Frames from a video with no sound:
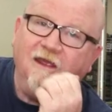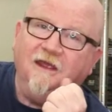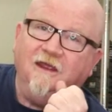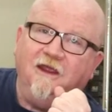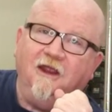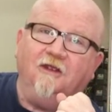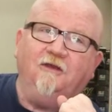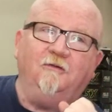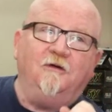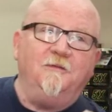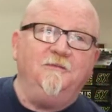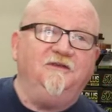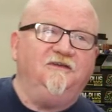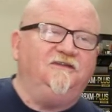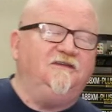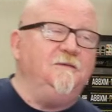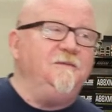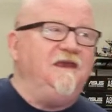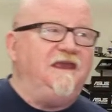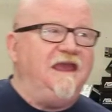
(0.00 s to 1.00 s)
here, you want me to
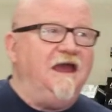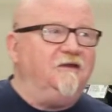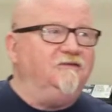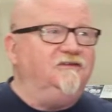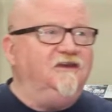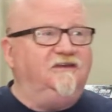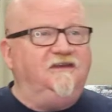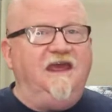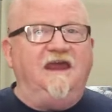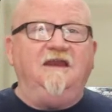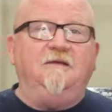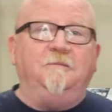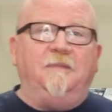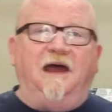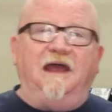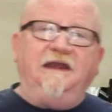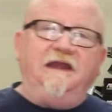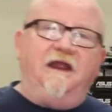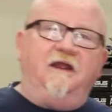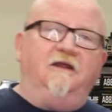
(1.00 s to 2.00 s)
see me count to 10 in
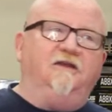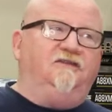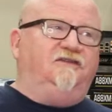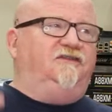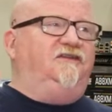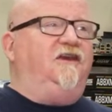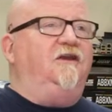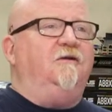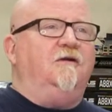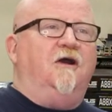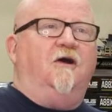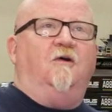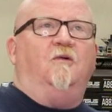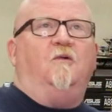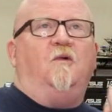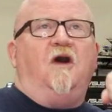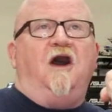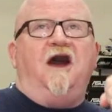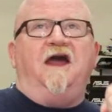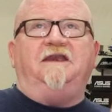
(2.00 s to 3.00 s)
binary? Zero,
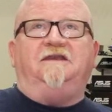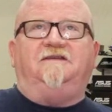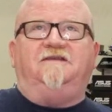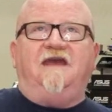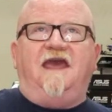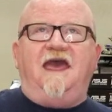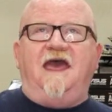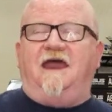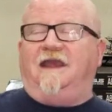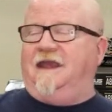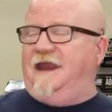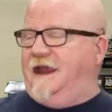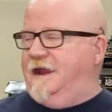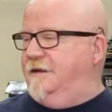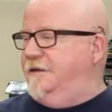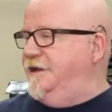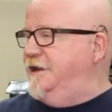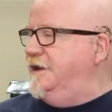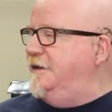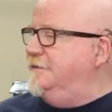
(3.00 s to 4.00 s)
one, 10.
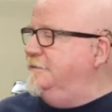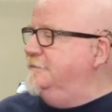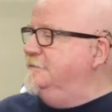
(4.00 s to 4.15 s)
There we go.